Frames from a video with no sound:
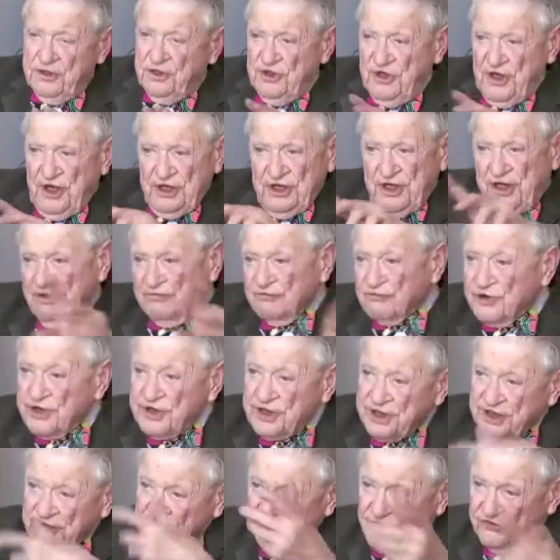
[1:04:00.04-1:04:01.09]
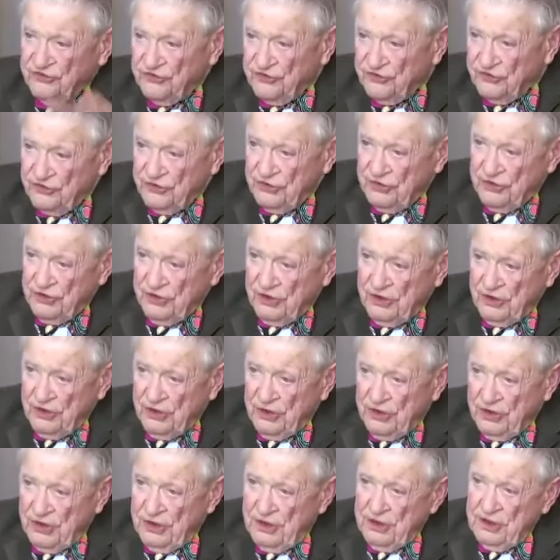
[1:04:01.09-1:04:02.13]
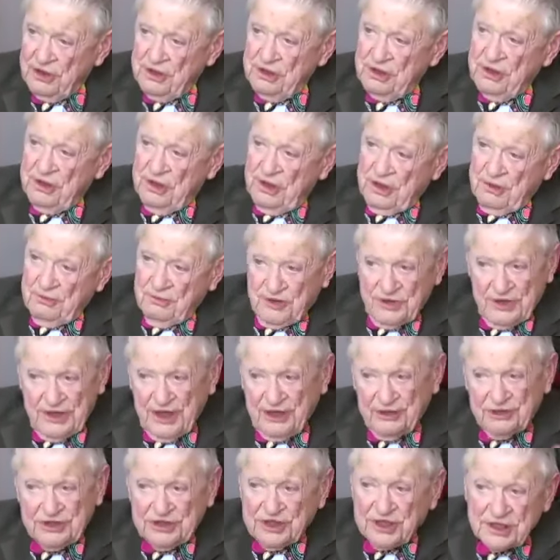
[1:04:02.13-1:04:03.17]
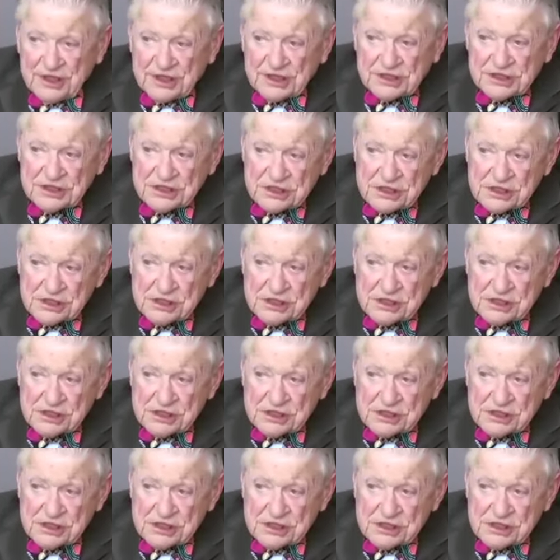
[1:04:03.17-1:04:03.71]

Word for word: did not have rings. That's right. But now it does.